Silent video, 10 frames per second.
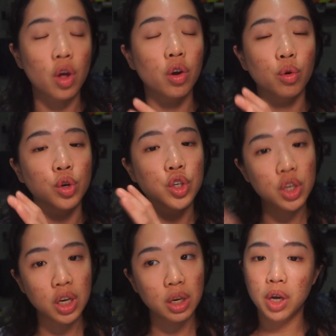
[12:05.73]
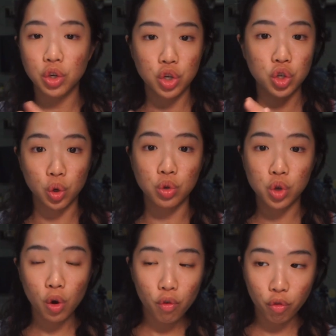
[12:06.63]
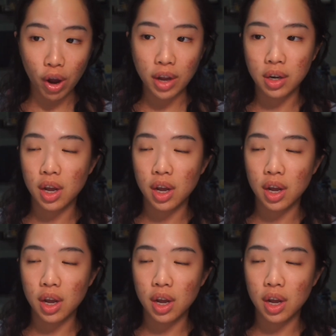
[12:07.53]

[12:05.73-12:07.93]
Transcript: Roisin because she's Joe's girlfriend,